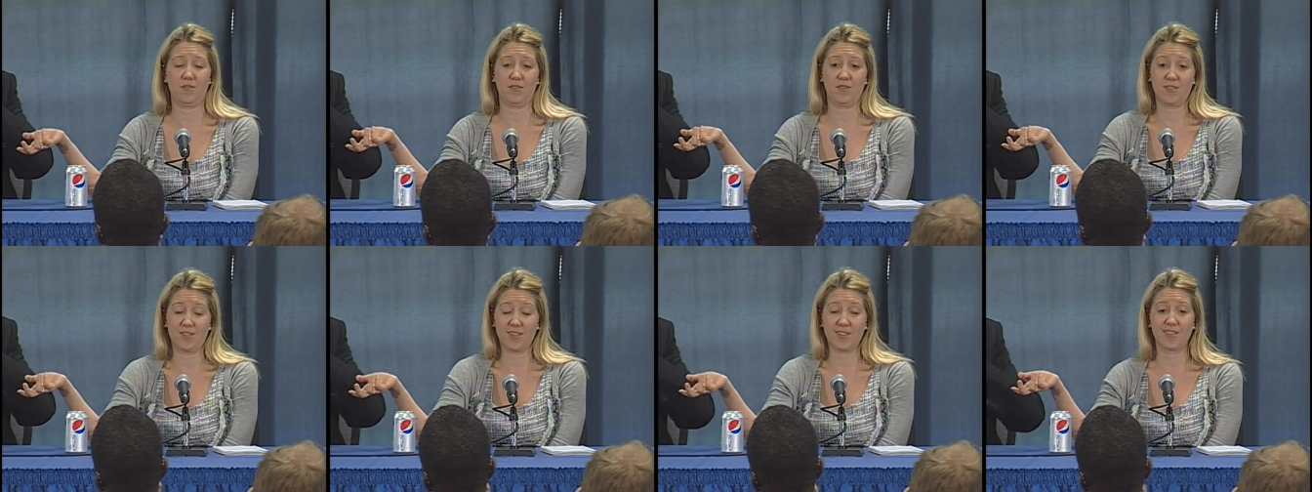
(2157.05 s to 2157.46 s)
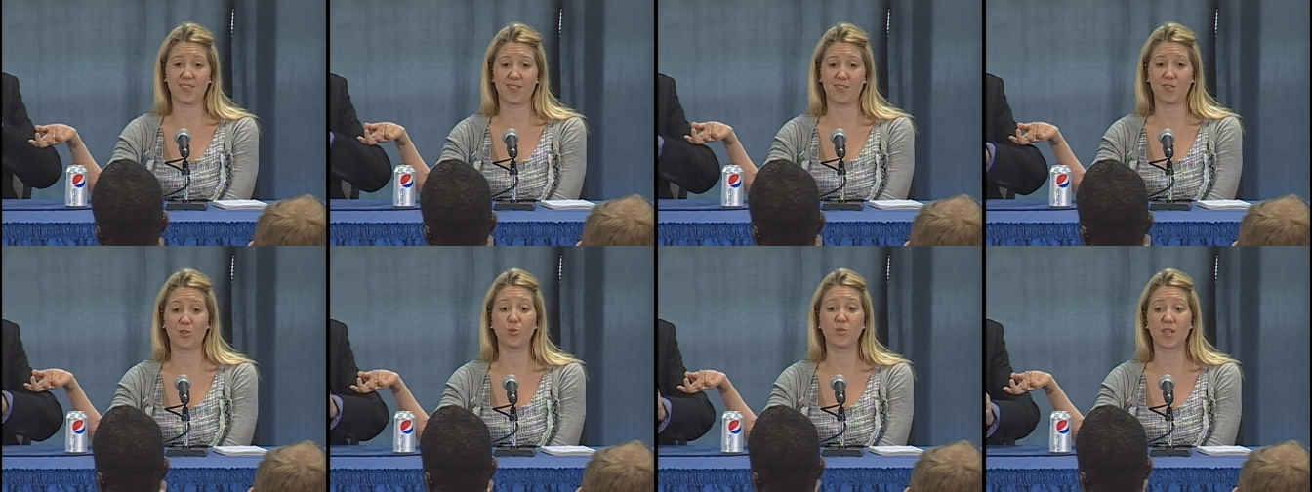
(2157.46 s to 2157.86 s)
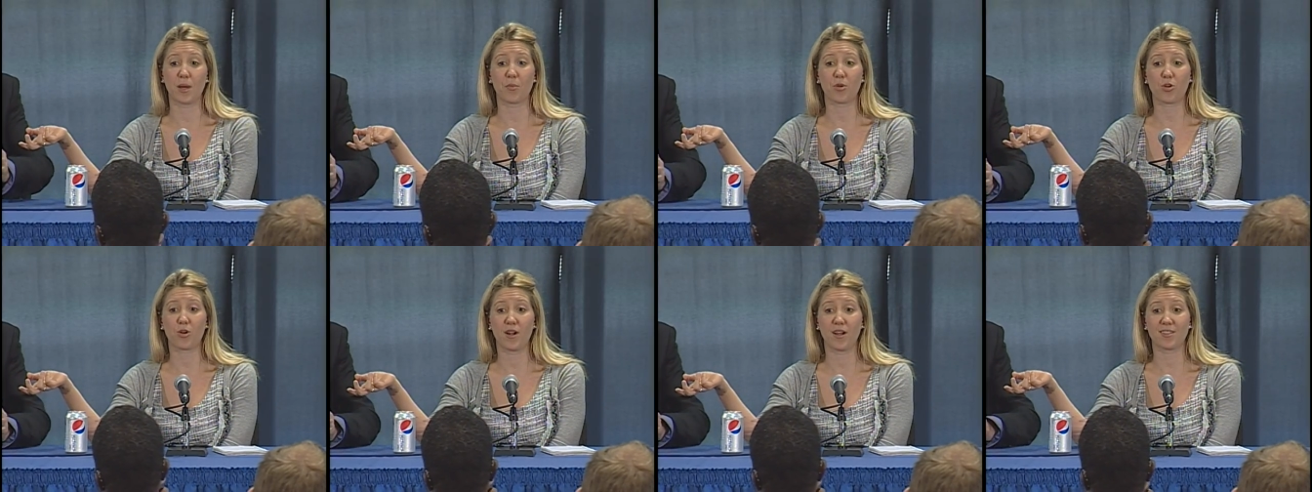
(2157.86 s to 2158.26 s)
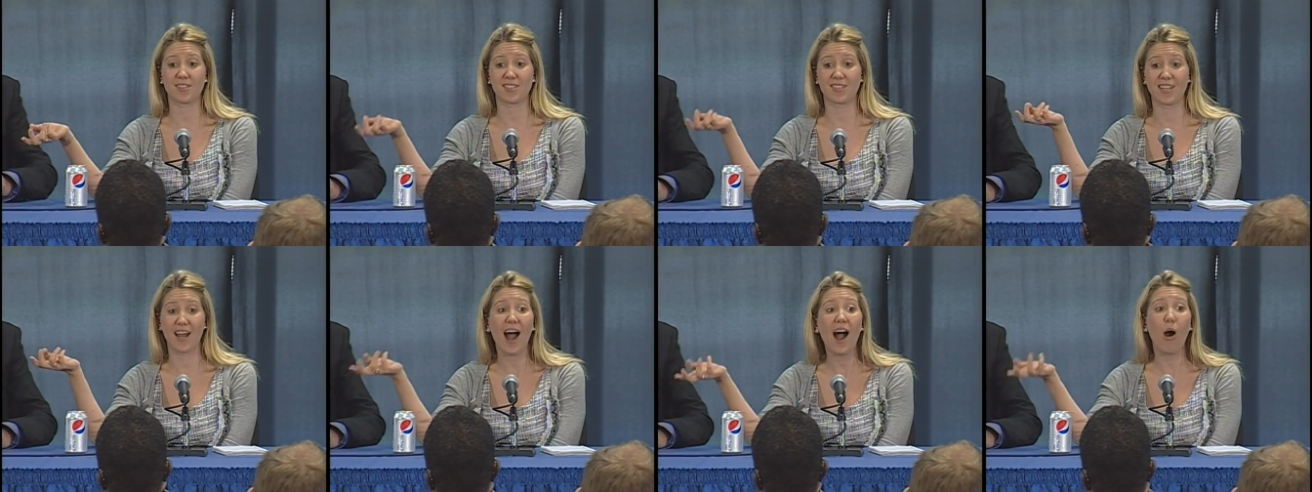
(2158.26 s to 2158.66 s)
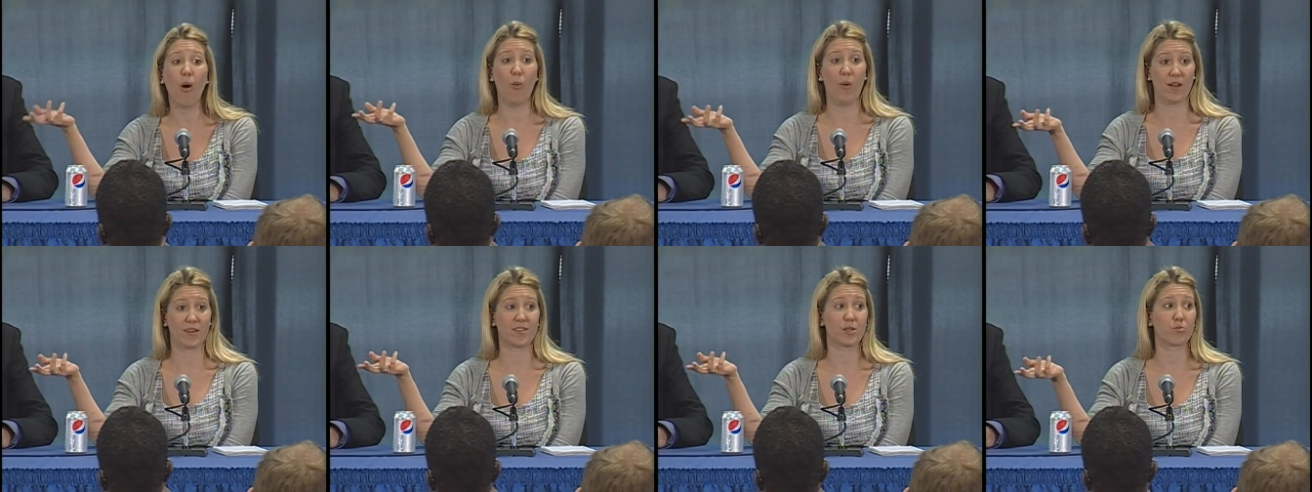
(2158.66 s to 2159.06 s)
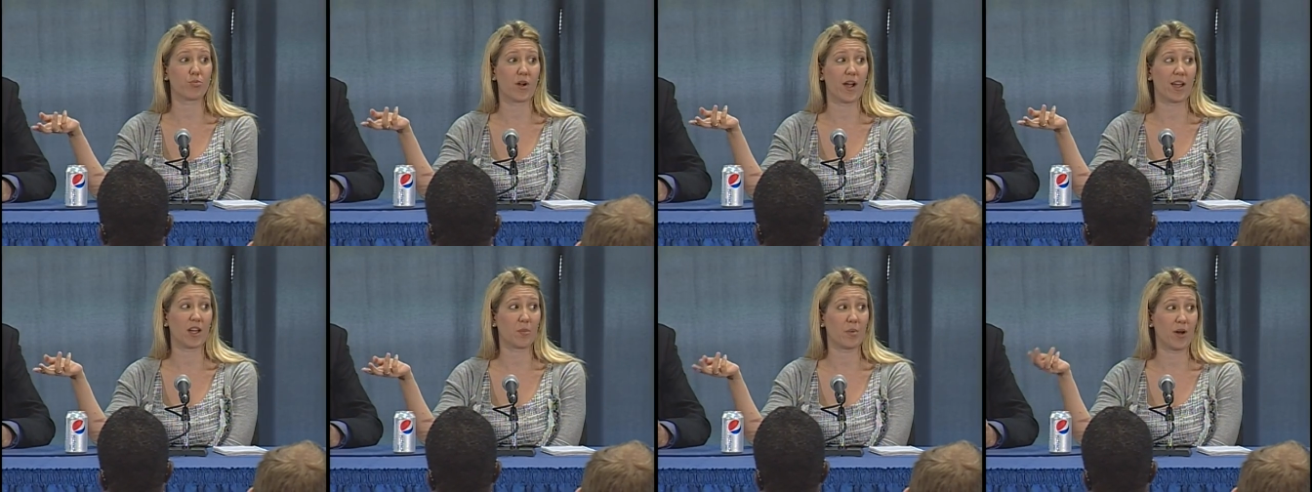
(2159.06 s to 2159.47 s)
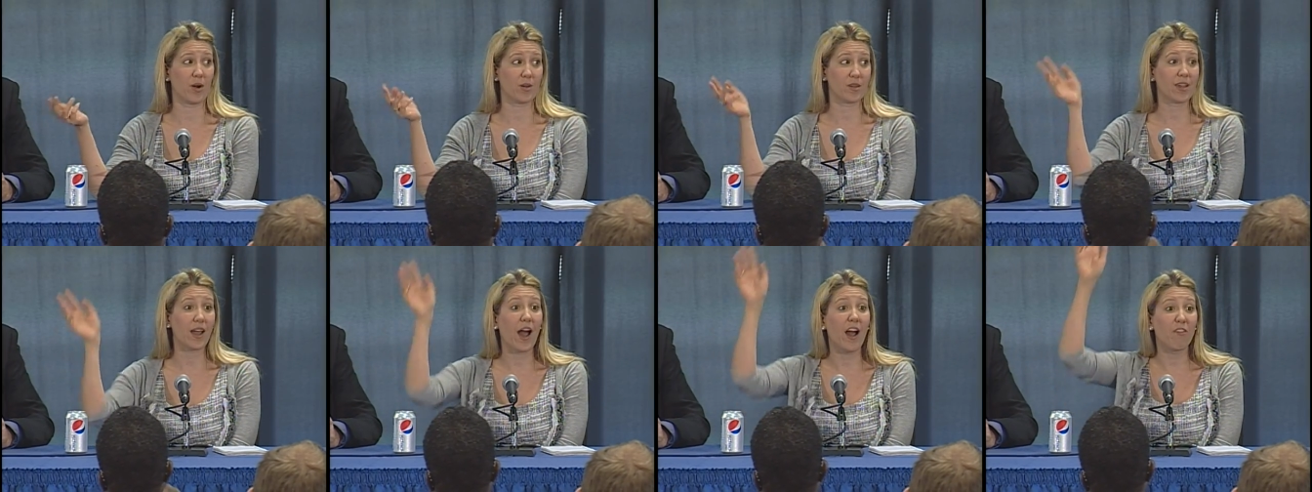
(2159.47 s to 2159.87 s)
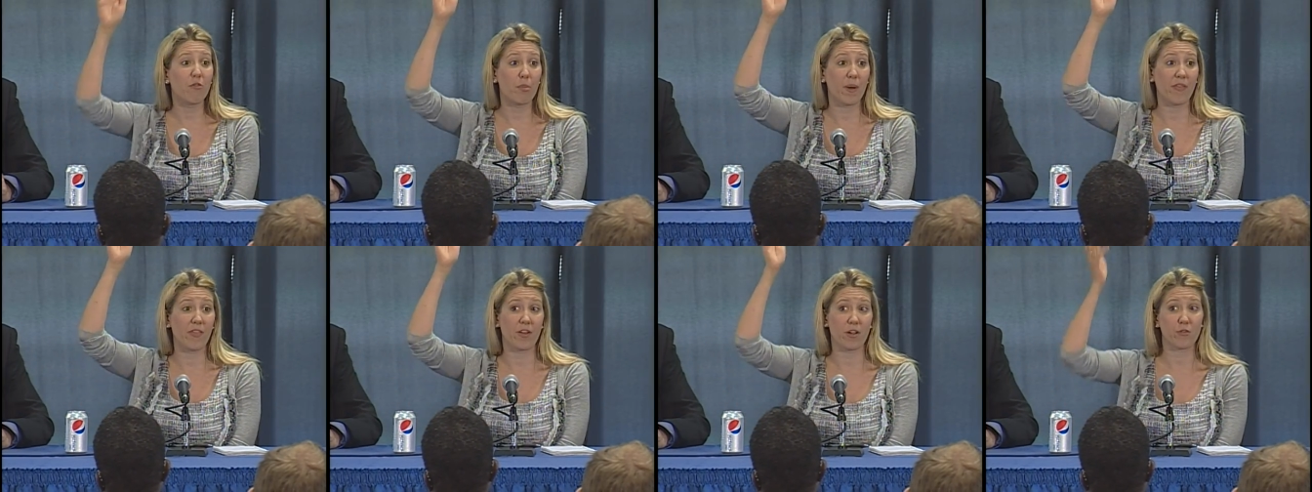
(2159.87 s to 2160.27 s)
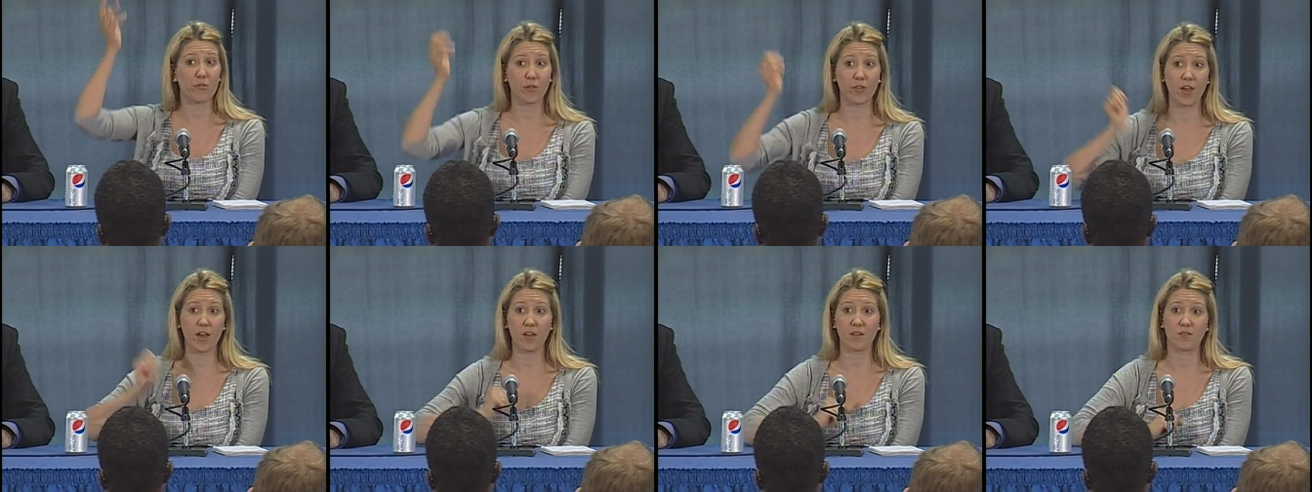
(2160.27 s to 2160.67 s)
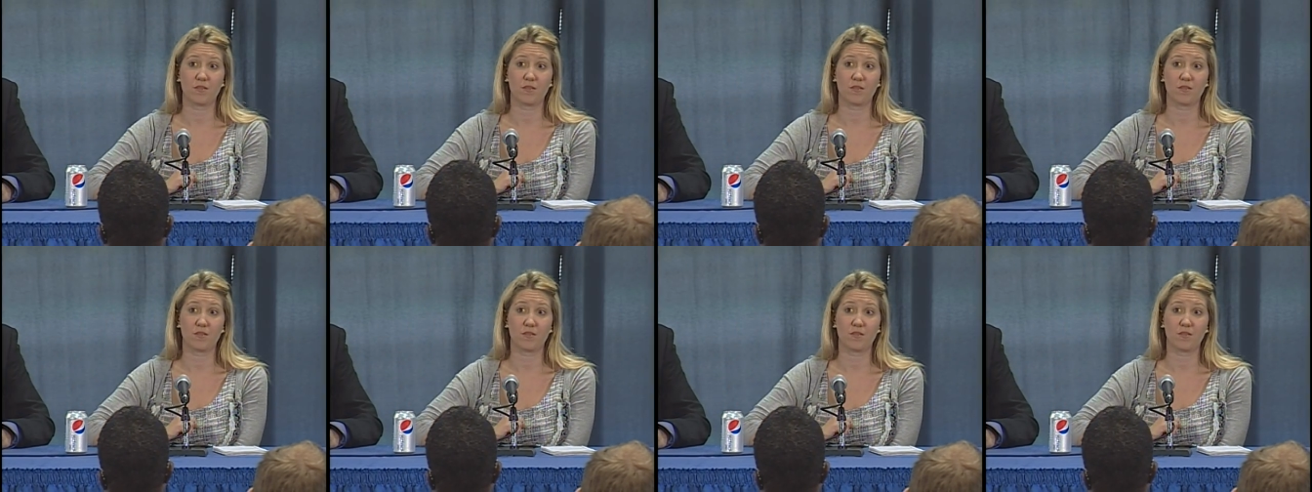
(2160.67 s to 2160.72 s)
does do Democrats not want to brag about? Yeah, I've been there for that.